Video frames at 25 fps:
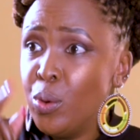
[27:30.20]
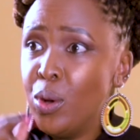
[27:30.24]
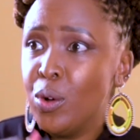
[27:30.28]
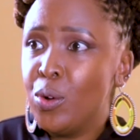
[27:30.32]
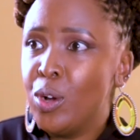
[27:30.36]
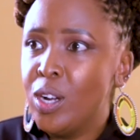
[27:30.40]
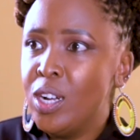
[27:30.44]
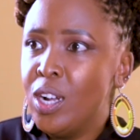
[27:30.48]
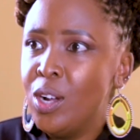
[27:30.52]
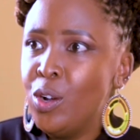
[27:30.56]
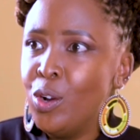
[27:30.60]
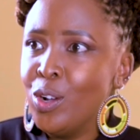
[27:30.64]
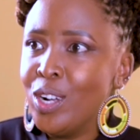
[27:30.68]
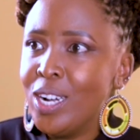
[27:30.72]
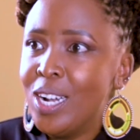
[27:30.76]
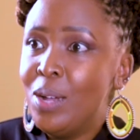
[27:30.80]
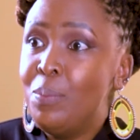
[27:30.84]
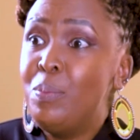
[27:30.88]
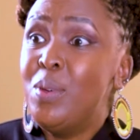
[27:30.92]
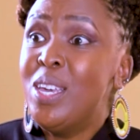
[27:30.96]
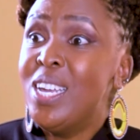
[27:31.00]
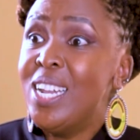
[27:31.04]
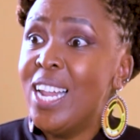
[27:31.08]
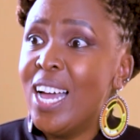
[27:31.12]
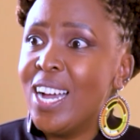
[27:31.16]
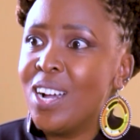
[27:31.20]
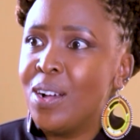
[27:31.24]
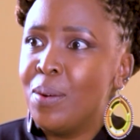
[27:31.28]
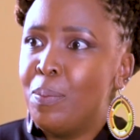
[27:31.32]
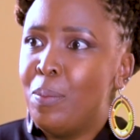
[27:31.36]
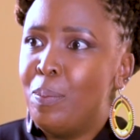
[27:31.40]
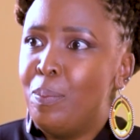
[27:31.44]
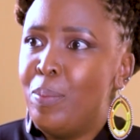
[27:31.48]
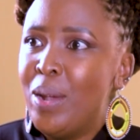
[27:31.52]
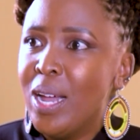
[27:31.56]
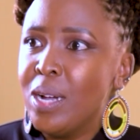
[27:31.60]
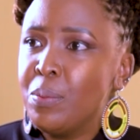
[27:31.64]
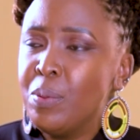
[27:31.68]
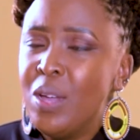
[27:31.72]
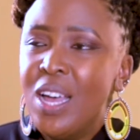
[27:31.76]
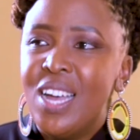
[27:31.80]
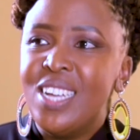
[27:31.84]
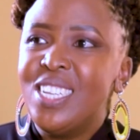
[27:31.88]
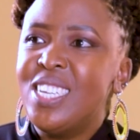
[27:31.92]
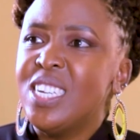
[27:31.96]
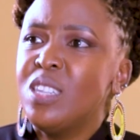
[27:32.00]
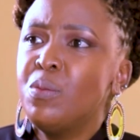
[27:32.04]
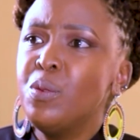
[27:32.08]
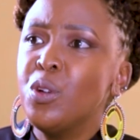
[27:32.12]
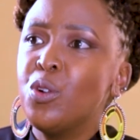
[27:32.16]
thought we were going to be like
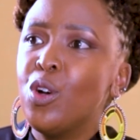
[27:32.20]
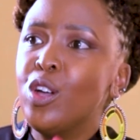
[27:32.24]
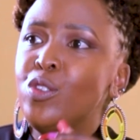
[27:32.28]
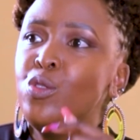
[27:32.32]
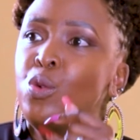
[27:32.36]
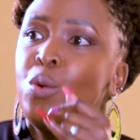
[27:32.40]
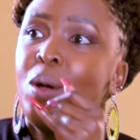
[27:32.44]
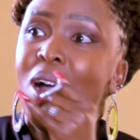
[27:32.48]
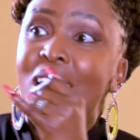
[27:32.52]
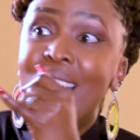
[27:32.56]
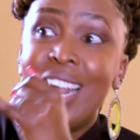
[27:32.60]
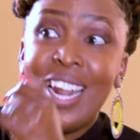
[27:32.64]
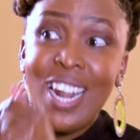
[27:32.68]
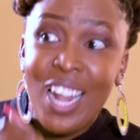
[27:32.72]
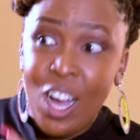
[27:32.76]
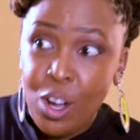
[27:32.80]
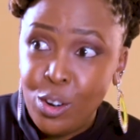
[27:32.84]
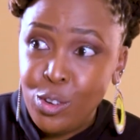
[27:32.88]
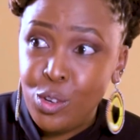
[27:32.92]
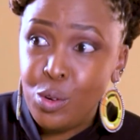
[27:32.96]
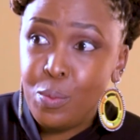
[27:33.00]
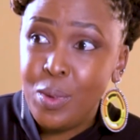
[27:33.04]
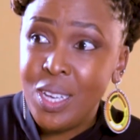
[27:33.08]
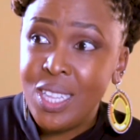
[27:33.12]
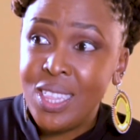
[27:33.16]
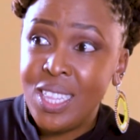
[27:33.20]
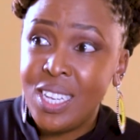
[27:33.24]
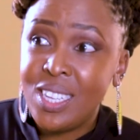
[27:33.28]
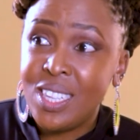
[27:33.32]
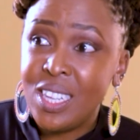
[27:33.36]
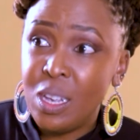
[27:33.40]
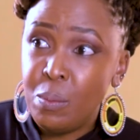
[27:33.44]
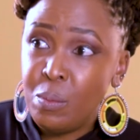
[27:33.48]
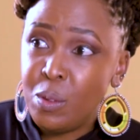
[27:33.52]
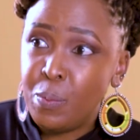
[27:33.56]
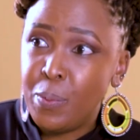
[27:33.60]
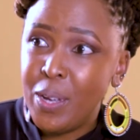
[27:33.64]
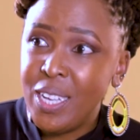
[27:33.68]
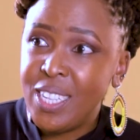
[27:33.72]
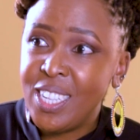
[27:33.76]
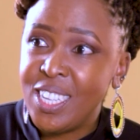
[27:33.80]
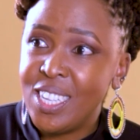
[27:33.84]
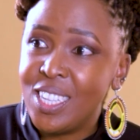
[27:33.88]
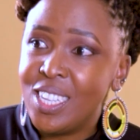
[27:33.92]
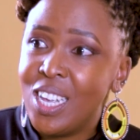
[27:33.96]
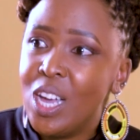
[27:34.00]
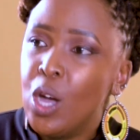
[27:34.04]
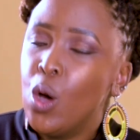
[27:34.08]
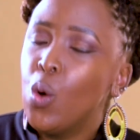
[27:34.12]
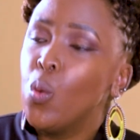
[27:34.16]
black, just because we were allowed to be in the same
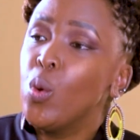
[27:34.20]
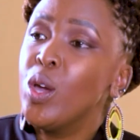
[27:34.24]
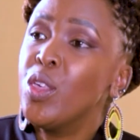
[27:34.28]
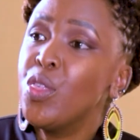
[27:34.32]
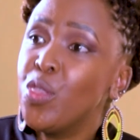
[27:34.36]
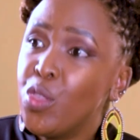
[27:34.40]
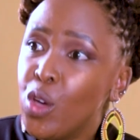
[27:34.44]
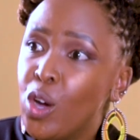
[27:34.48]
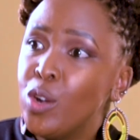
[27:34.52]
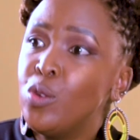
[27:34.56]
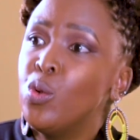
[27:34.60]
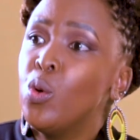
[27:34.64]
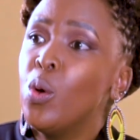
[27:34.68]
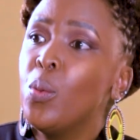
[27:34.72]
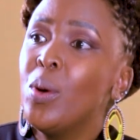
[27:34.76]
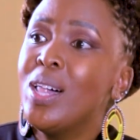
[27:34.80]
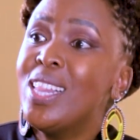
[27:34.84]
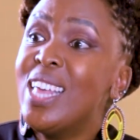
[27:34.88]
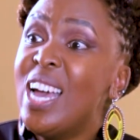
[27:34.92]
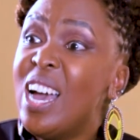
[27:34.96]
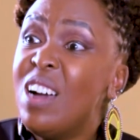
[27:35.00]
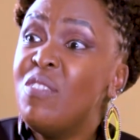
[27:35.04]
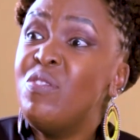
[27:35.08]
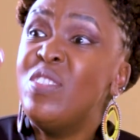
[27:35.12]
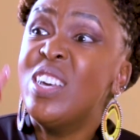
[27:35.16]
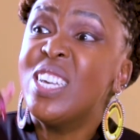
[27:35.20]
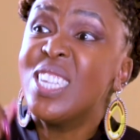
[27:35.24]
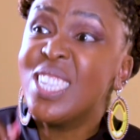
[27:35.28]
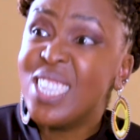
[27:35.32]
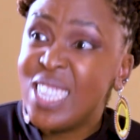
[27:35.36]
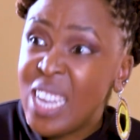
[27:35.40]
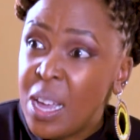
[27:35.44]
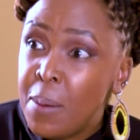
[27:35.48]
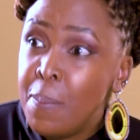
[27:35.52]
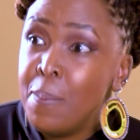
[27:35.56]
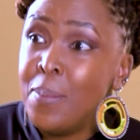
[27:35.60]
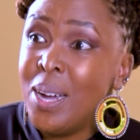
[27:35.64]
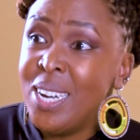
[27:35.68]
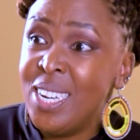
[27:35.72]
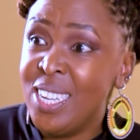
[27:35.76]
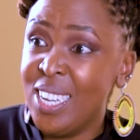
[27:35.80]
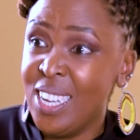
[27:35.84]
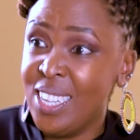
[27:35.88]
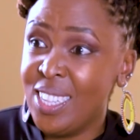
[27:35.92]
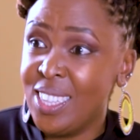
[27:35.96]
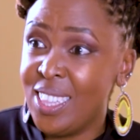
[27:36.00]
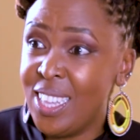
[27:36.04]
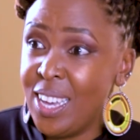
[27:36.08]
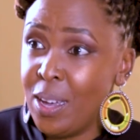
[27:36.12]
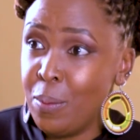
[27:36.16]
spaces, we thought we will have the same
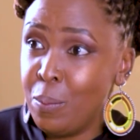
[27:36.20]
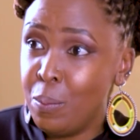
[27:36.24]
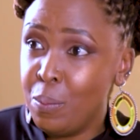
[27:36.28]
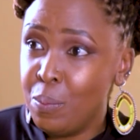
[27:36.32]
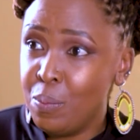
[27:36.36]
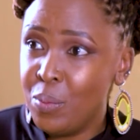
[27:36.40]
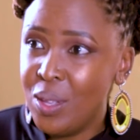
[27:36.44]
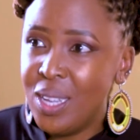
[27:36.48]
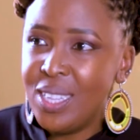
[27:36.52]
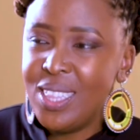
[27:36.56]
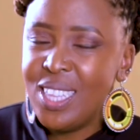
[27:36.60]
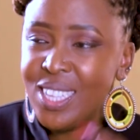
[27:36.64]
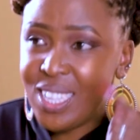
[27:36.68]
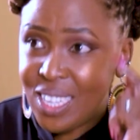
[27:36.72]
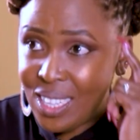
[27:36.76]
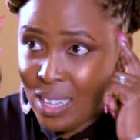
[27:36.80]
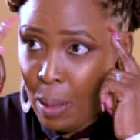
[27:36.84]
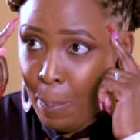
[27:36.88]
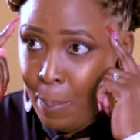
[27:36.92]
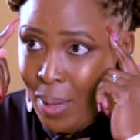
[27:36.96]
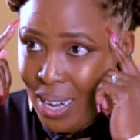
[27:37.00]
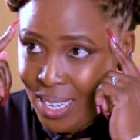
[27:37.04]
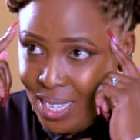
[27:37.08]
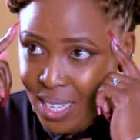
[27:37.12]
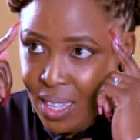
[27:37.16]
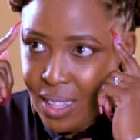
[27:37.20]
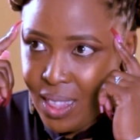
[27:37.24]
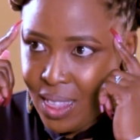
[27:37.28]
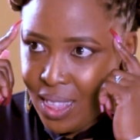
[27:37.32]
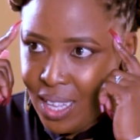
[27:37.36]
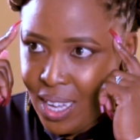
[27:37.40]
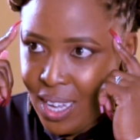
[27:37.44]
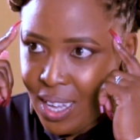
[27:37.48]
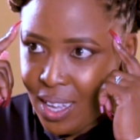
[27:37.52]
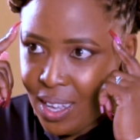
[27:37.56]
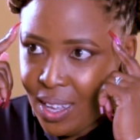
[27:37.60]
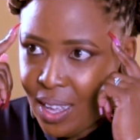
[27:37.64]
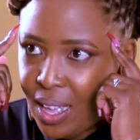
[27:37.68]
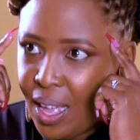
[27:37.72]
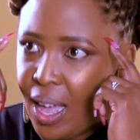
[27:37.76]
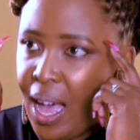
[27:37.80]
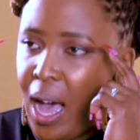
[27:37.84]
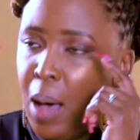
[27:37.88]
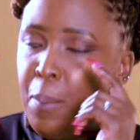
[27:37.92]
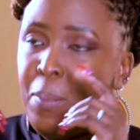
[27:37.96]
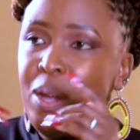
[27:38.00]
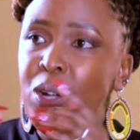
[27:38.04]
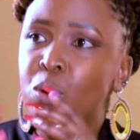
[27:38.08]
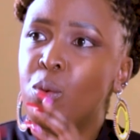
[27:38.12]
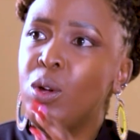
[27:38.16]
money as them. This is a mental
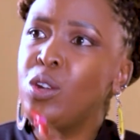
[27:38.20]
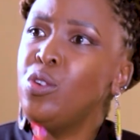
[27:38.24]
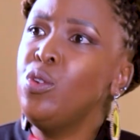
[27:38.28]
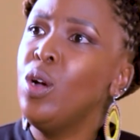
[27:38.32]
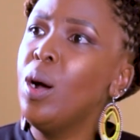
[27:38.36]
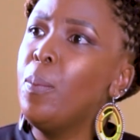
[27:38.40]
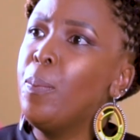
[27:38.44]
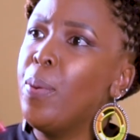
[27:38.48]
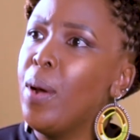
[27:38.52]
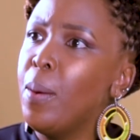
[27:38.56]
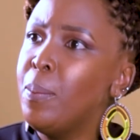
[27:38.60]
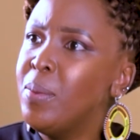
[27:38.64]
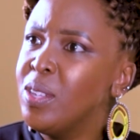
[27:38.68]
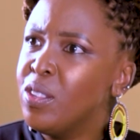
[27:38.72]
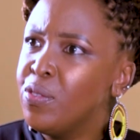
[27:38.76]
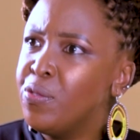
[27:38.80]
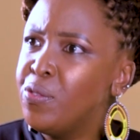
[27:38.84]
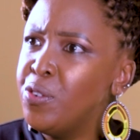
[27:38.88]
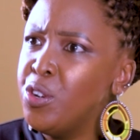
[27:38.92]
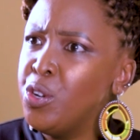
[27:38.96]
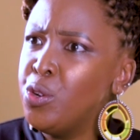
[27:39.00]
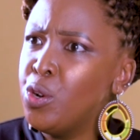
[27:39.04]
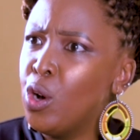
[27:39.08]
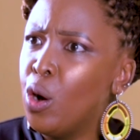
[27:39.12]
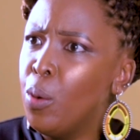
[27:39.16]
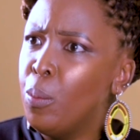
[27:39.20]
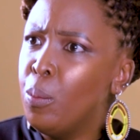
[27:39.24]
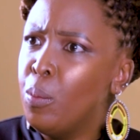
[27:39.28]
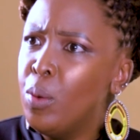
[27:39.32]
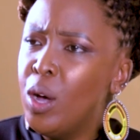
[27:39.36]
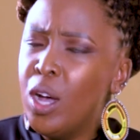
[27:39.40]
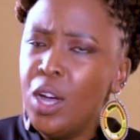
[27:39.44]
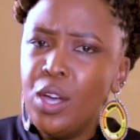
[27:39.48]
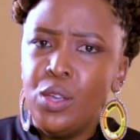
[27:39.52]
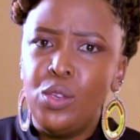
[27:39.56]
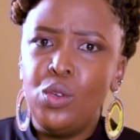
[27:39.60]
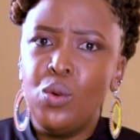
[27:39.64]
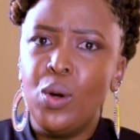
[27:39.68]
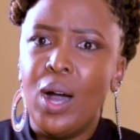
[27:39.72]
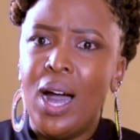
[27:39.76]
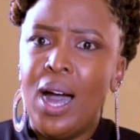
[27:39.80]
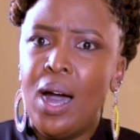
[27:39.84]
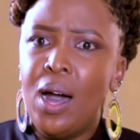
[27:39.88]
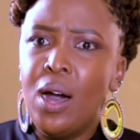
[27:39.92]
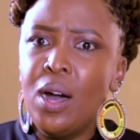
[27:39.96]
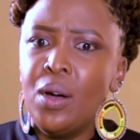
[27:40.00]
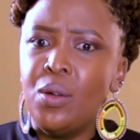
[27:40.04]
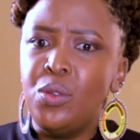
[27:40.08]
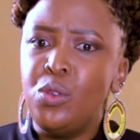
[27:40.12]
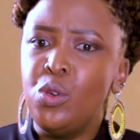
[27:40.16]
thing. I mean, when you are promised freedom,
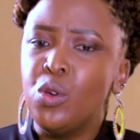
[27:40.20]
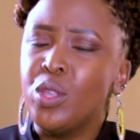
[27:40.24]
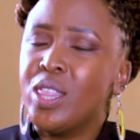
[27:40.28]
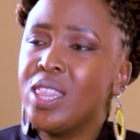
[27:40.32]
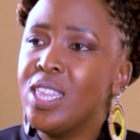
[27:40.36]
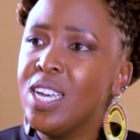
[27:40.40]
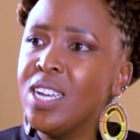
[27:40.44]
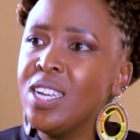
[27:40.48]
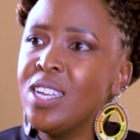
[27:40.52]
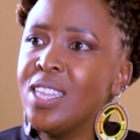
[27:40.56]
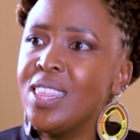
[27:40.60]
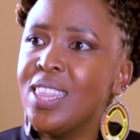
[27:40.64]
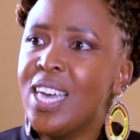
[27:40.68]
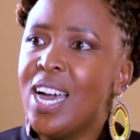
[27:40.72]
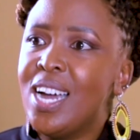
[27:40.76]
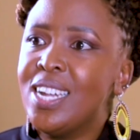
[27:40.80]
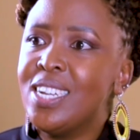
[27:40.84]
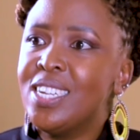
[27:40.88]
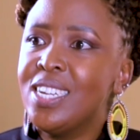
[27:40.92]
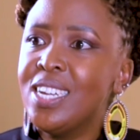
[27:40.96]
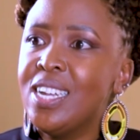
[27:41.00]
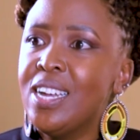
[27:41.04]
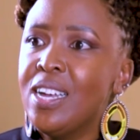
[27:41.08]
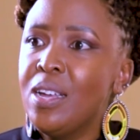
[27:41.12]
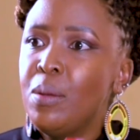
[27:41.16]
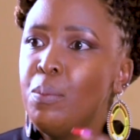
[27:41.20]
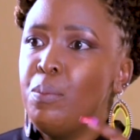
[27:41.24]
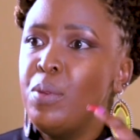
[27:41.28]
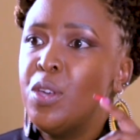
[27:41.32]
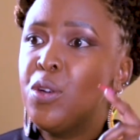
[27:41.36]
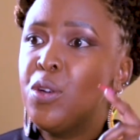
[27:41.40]
you think that